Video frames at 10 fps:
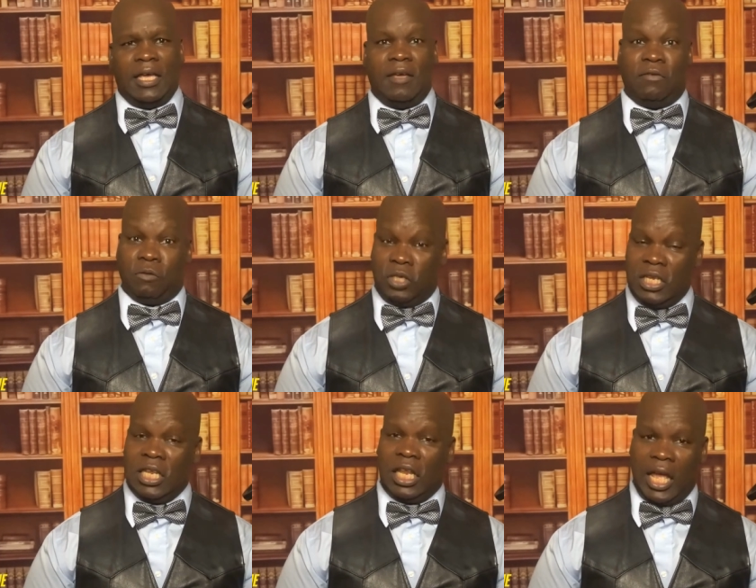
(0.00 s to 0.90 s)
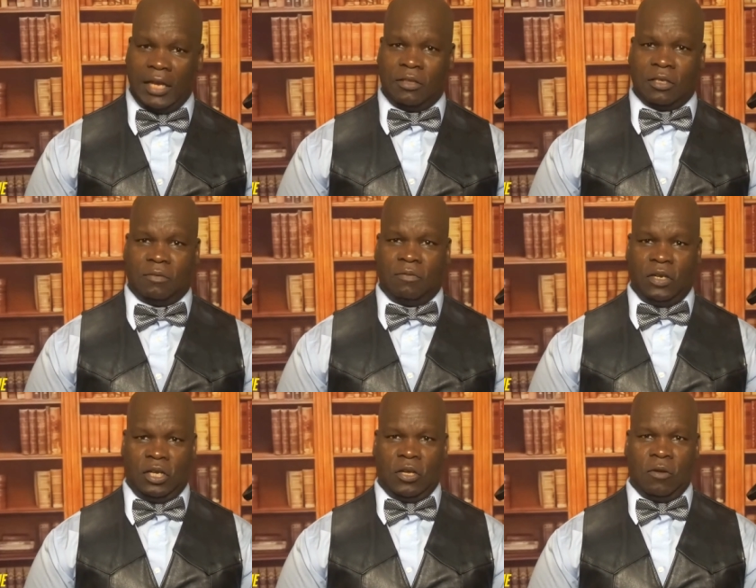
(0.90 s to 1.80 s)
If you didn't like this
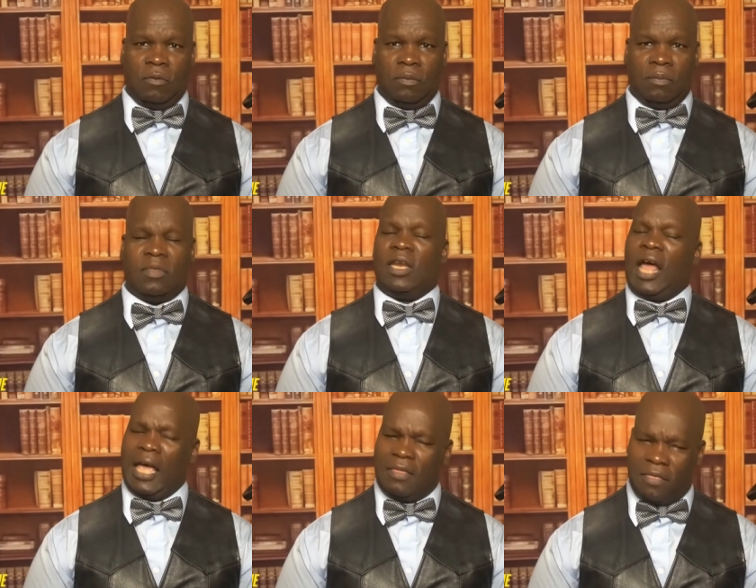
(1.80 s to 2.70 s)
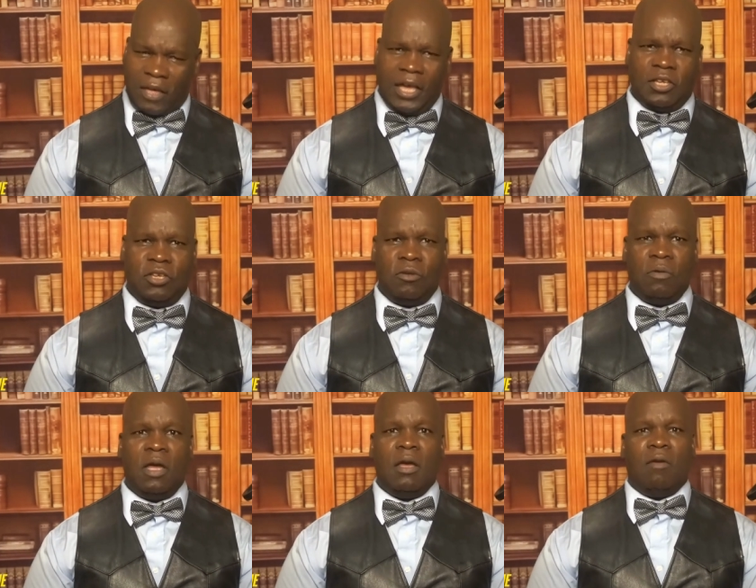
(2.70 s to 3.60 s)
video, then I thank
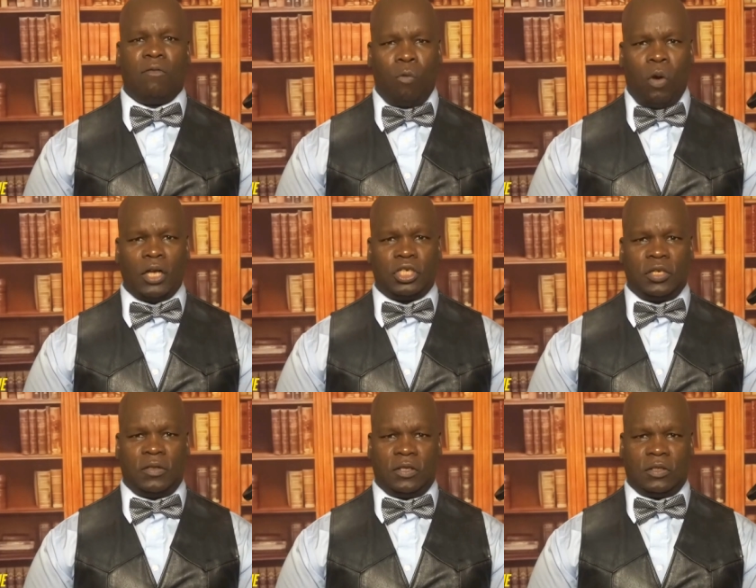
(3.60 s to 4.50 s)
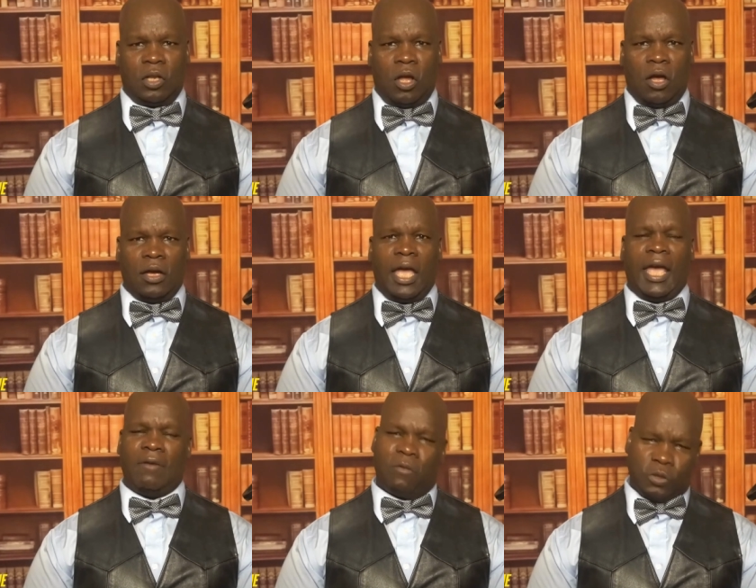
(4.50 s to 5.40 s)
you for watching this long
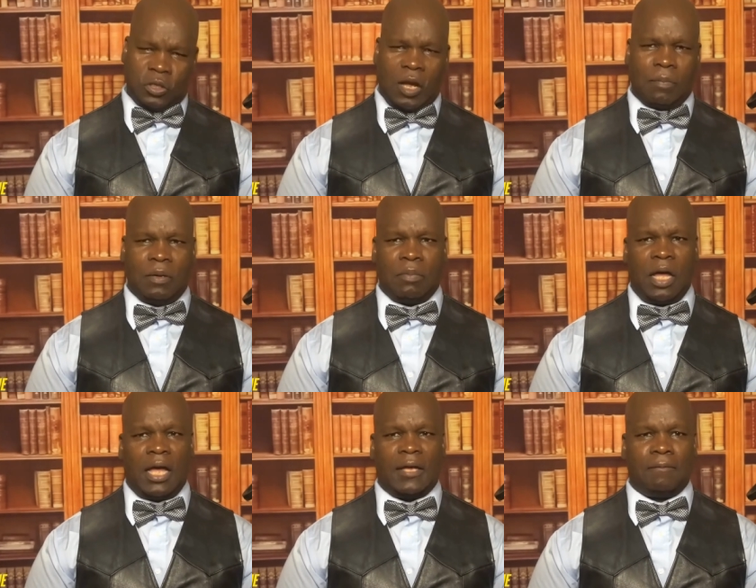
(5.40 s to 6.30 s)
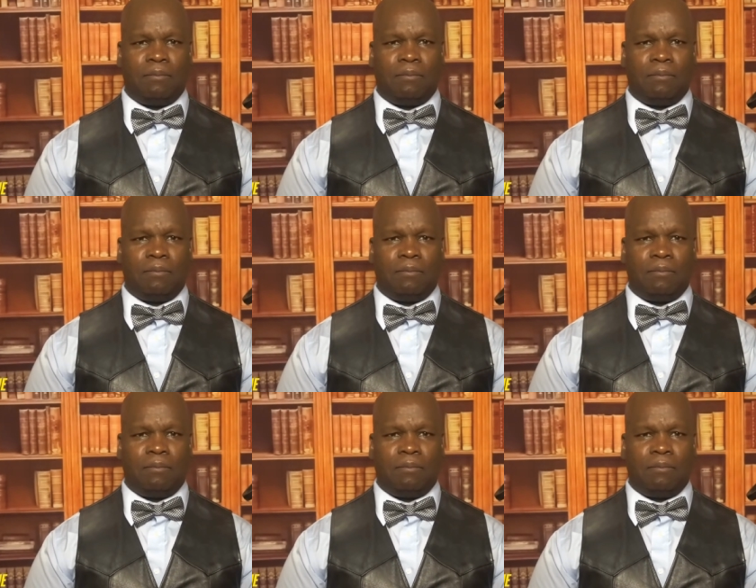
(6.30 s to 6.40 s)
and for stopping by.